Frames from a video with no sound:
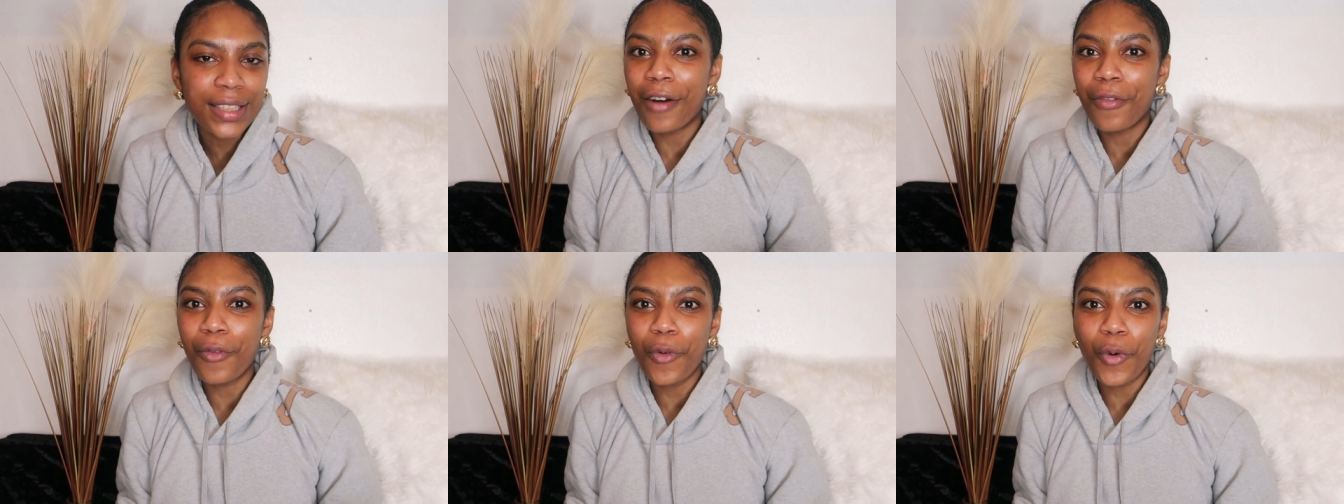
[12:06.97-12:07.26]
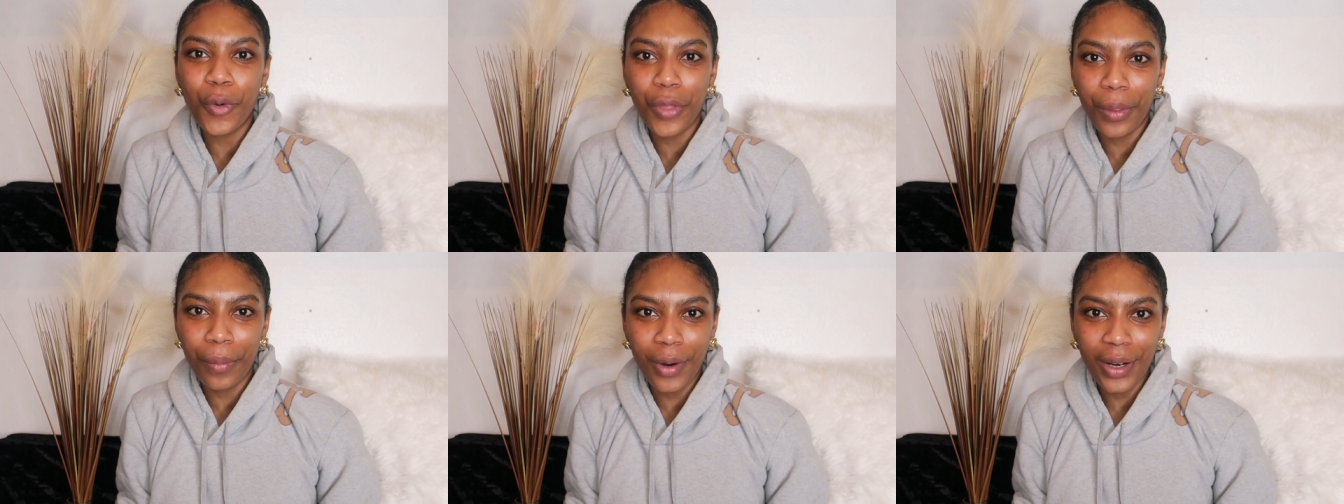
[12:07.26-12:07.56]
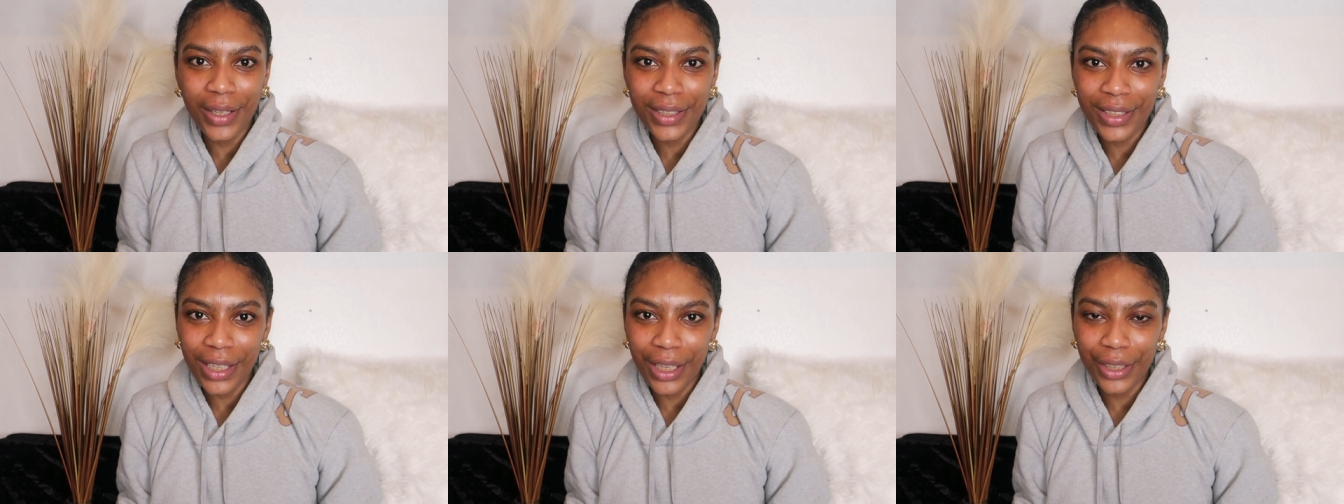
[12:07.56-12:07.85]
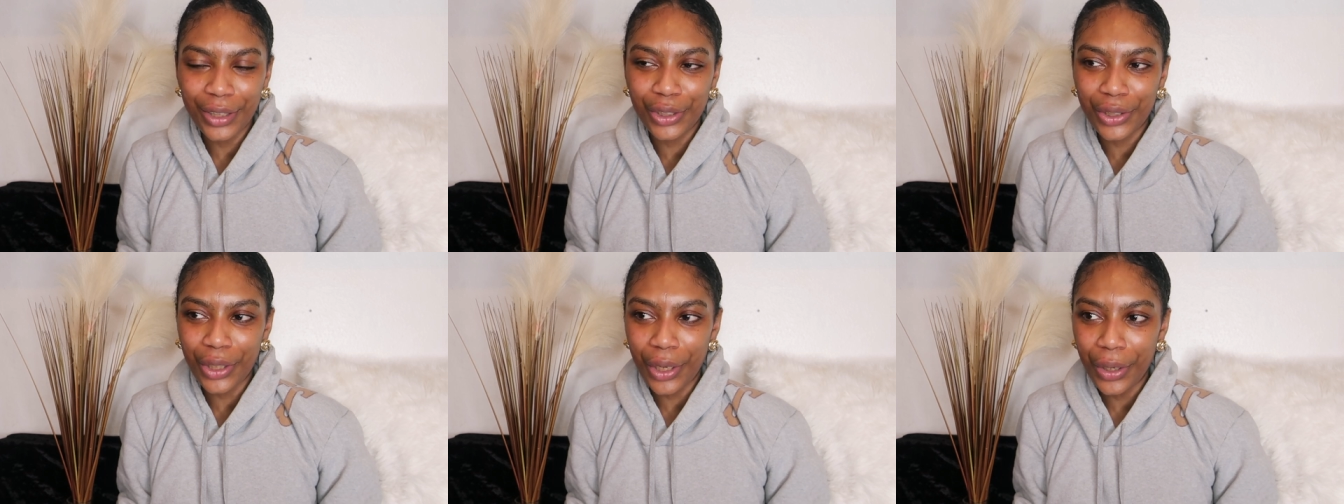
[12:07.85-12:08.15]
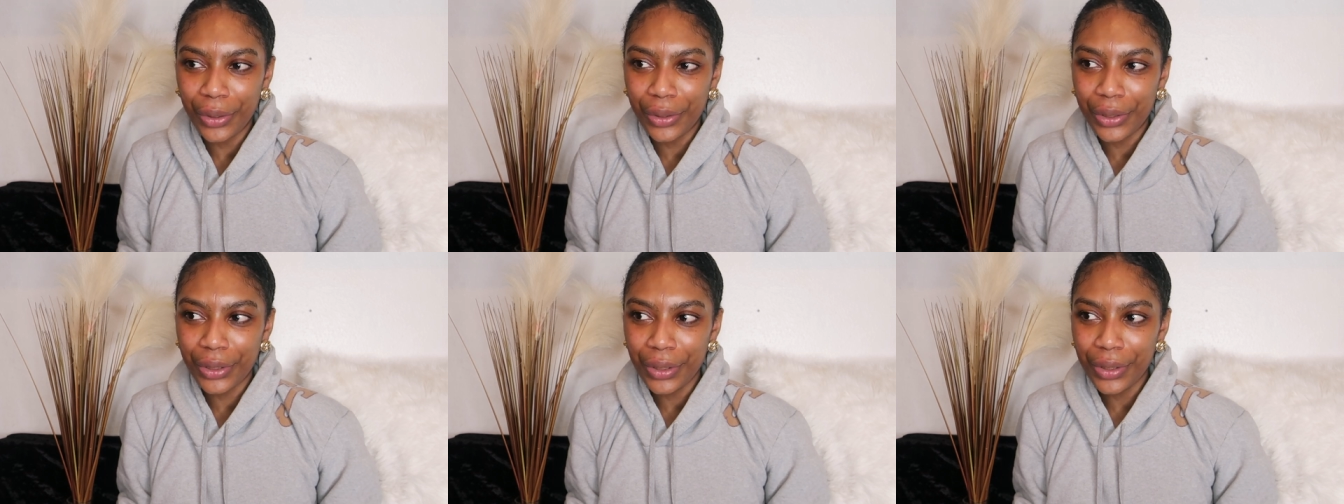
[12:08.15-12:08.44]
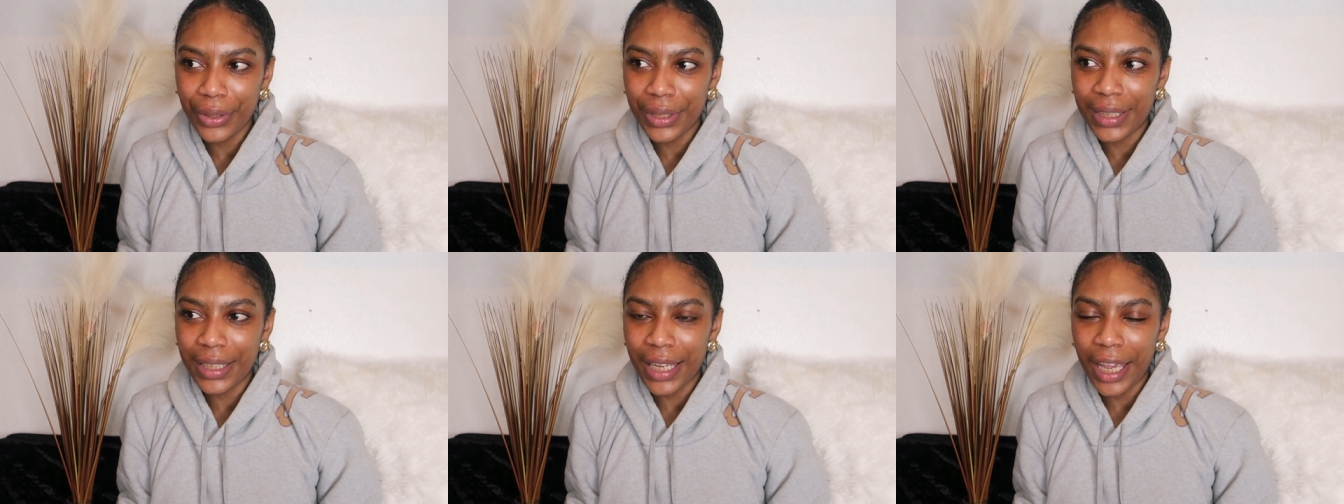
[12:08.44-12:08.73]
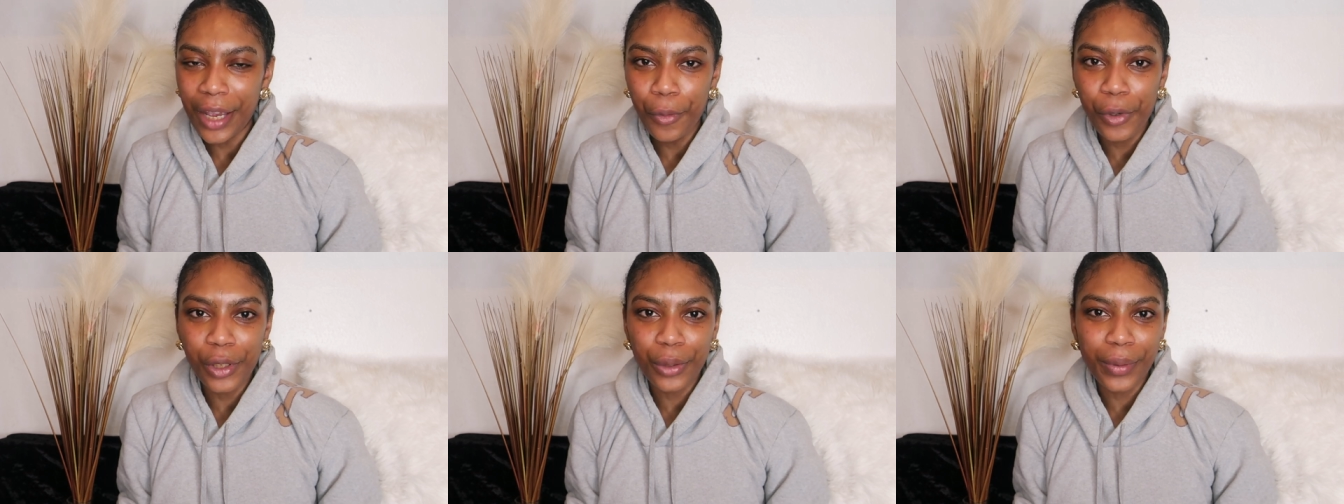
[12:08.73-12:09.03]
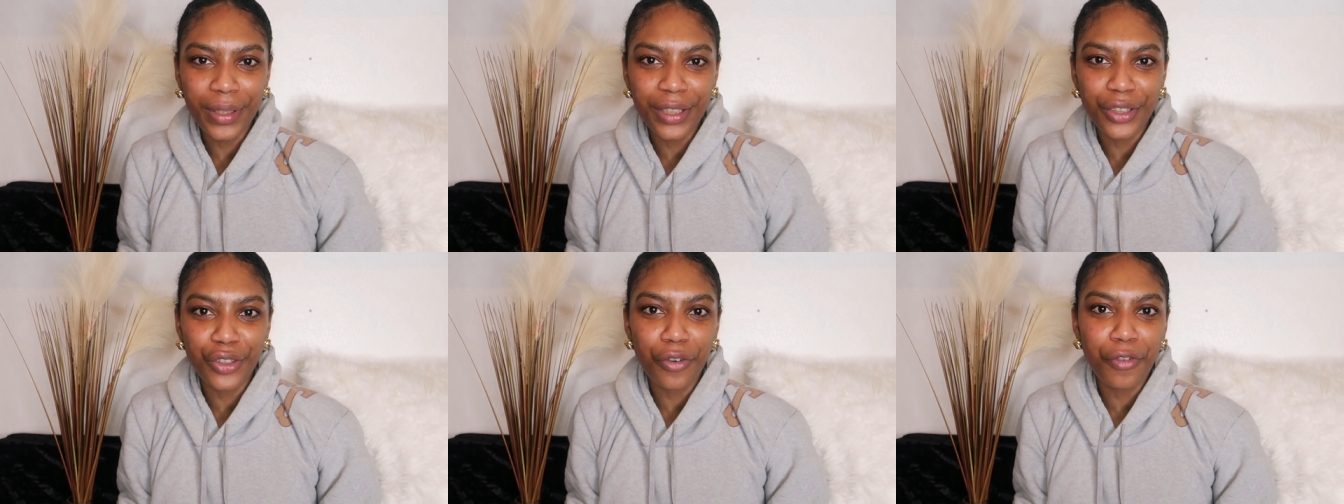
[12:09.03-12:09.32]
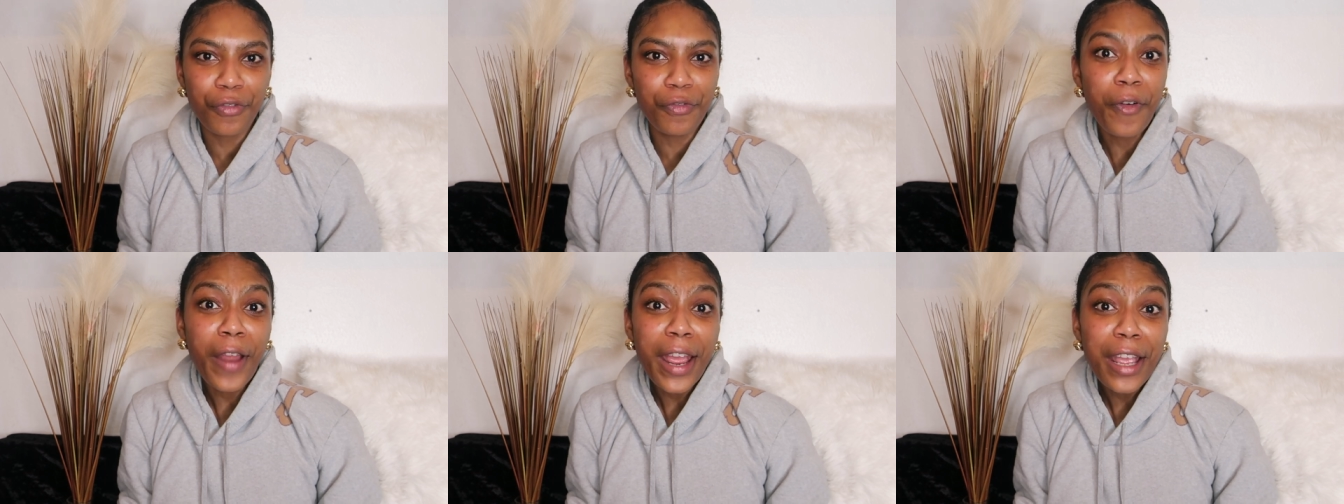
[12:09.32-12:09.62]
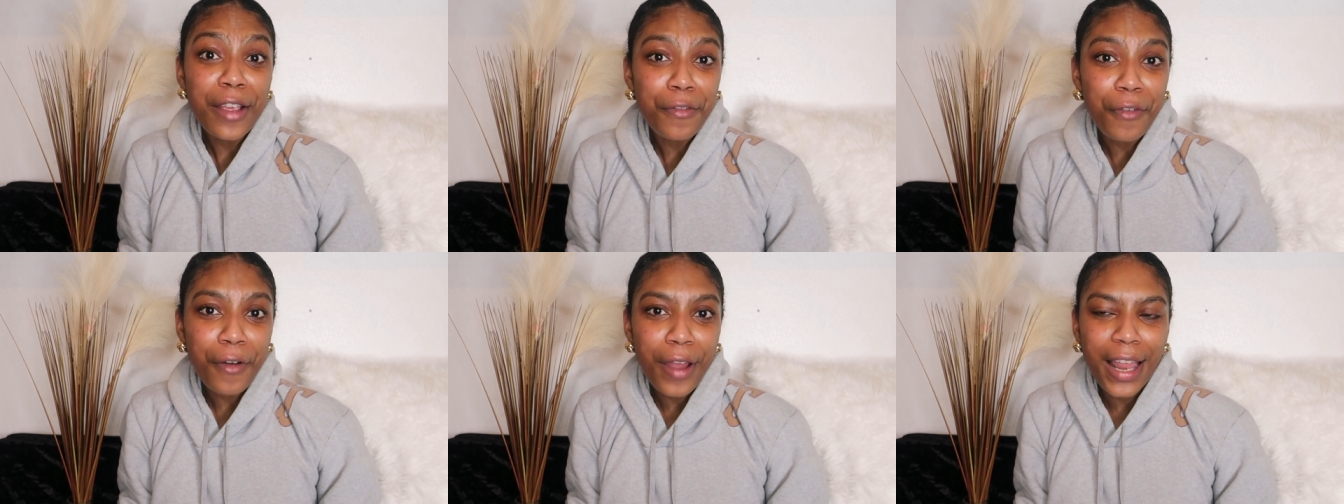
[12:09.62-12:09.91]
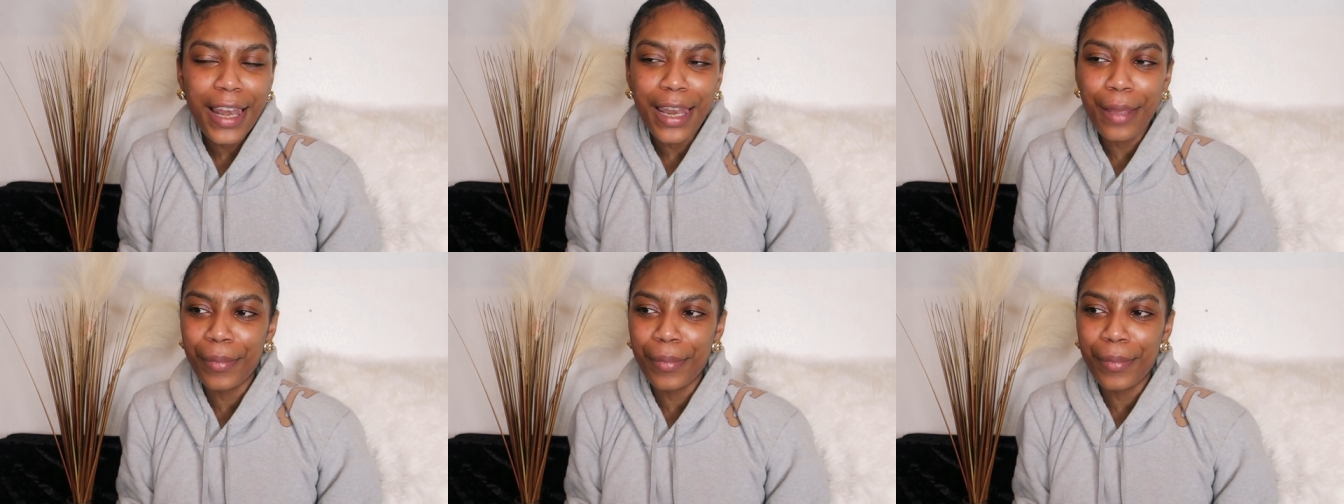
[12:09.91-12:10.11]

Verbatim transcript: Out of all the masks that I showed you today, which one is your favorite?